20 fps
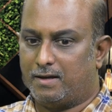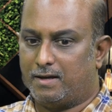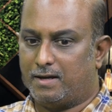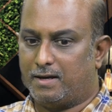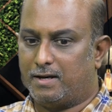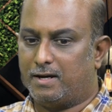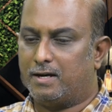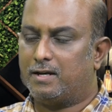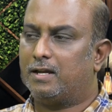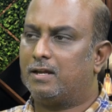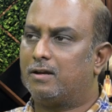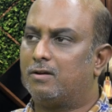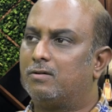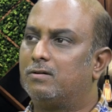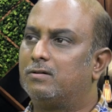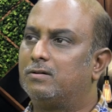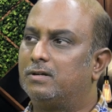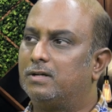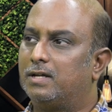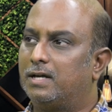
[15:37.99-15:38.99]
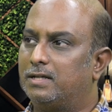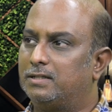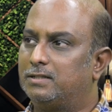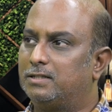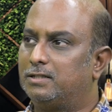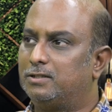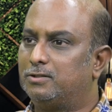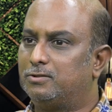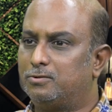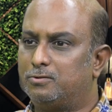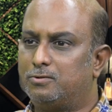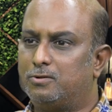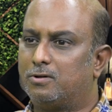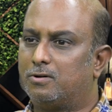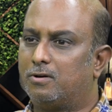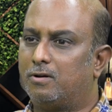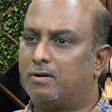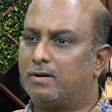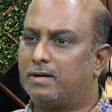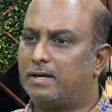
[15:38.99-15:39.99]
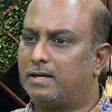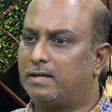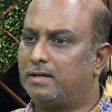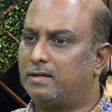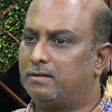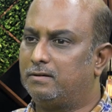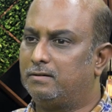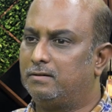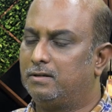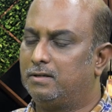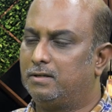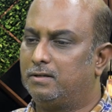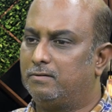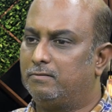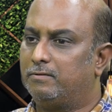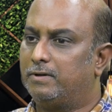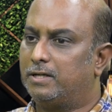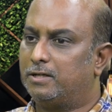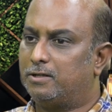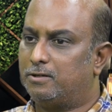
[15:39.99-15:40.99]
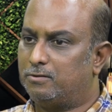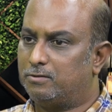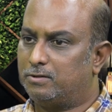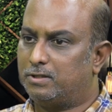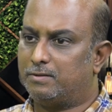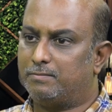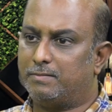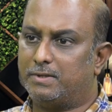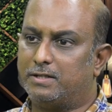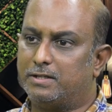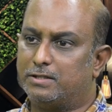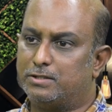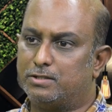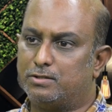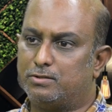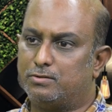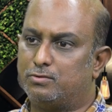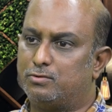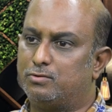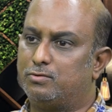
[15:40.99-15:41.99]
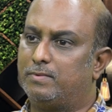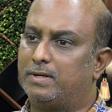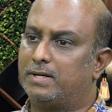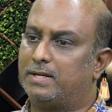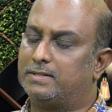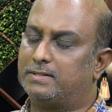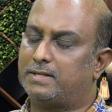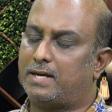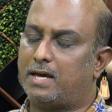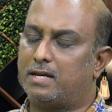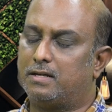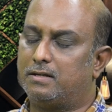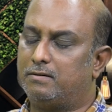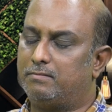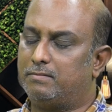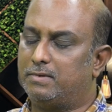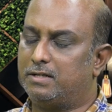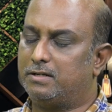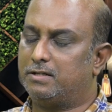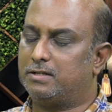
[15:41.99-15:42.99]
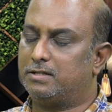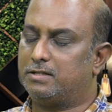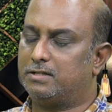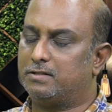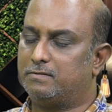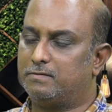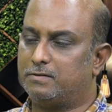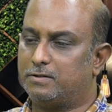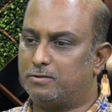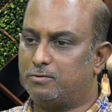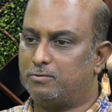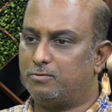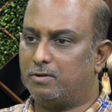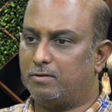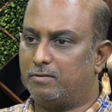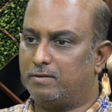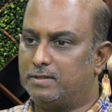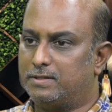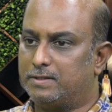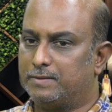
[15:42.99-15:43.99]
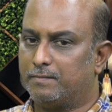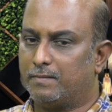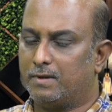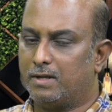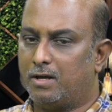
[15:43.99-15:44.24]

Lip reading: and at around I think 2 o'clock I went into that meditation room and I sat in meditation for 2 hours.